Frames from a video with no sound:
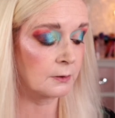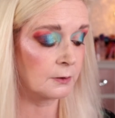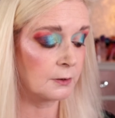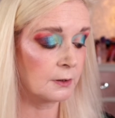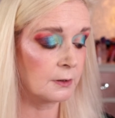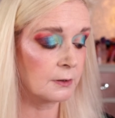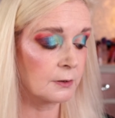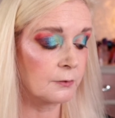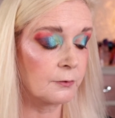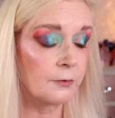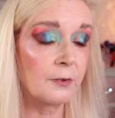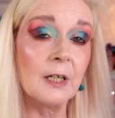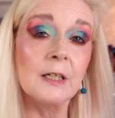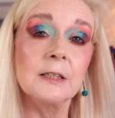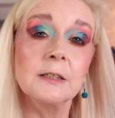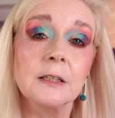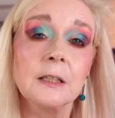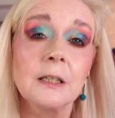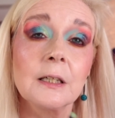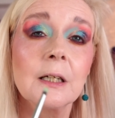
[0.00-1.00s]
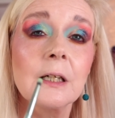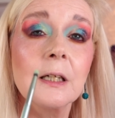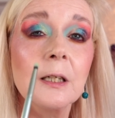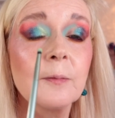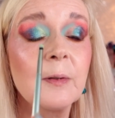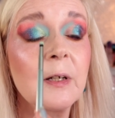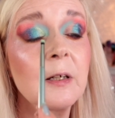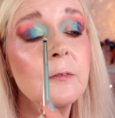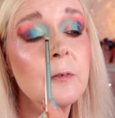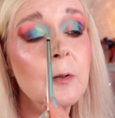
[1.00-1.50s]
Just creating a little
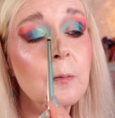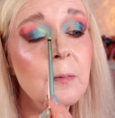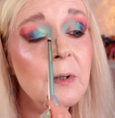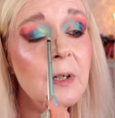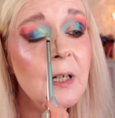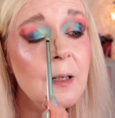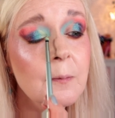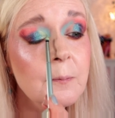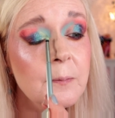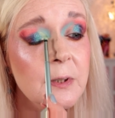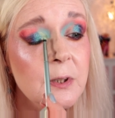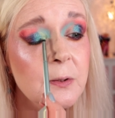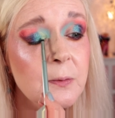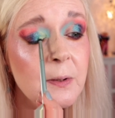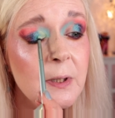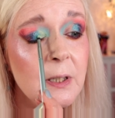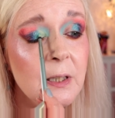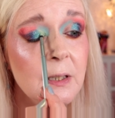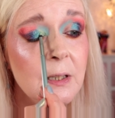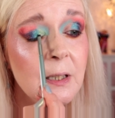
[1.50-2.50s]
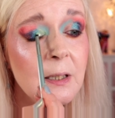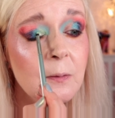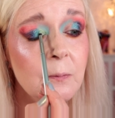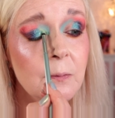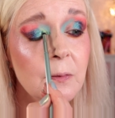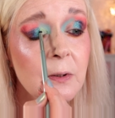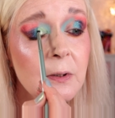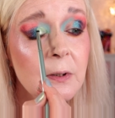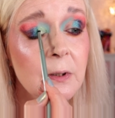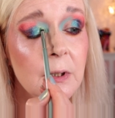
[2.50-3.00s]
bit of a blend between that
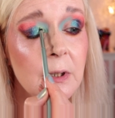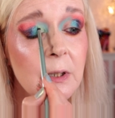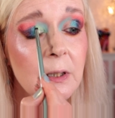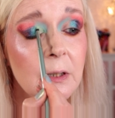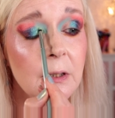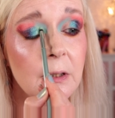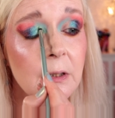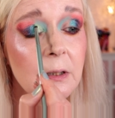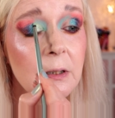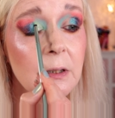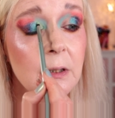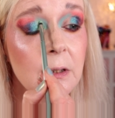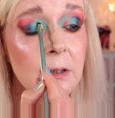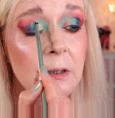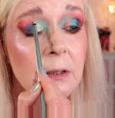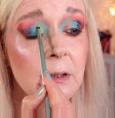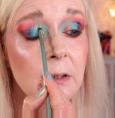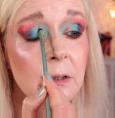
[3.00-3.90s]
one and the